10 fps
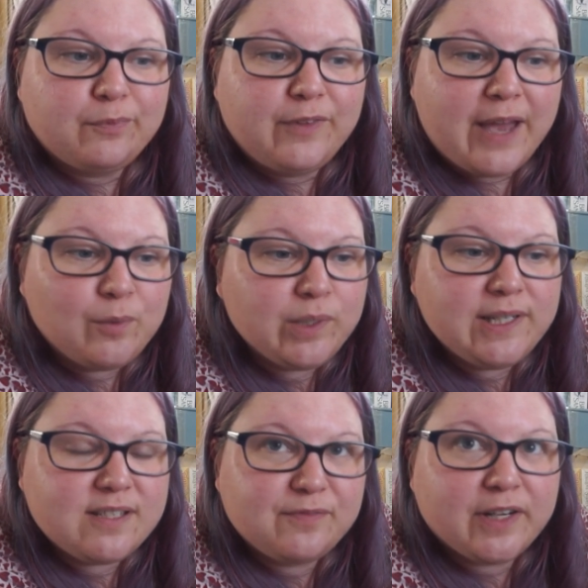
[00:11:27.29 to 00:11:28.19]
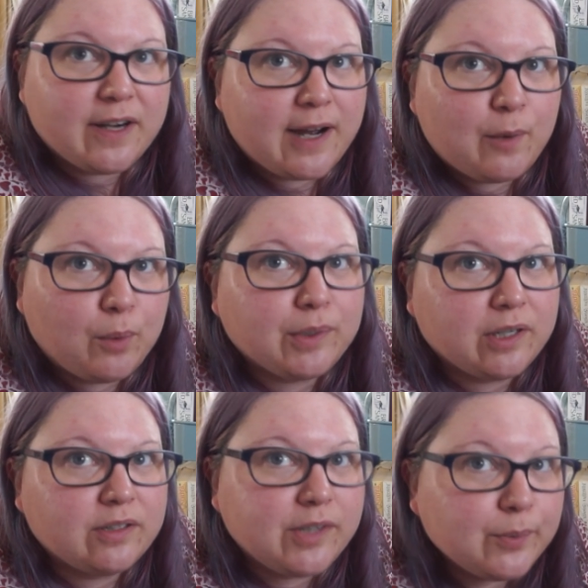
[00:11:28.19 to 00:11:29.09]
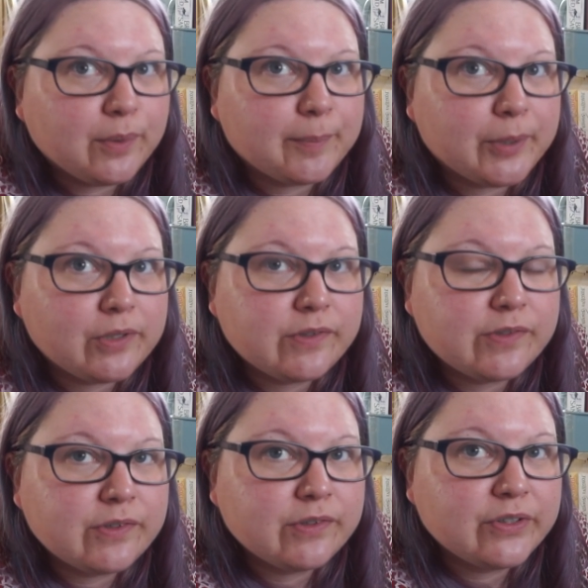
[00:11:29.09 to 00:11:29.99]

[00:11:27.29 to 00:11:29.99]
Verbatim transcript: then we need to figure out what we're going to do with the books.